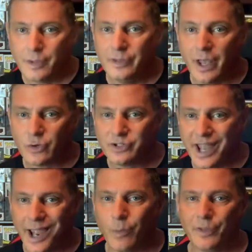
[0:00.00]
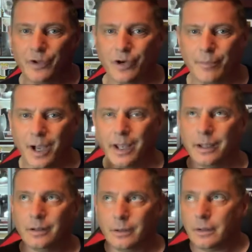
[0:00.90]
the other day I went there to buy
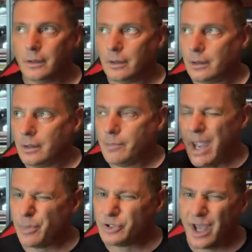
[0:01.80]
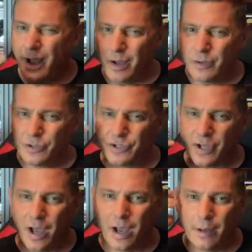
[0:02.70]
paper towels,
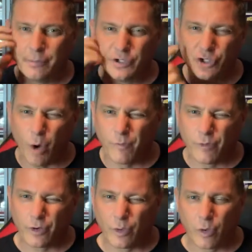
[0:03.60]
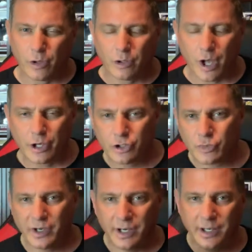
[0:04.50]
soap for the
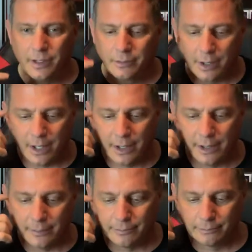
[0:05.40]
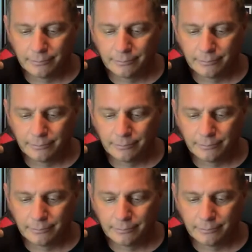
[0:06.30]
laundry, all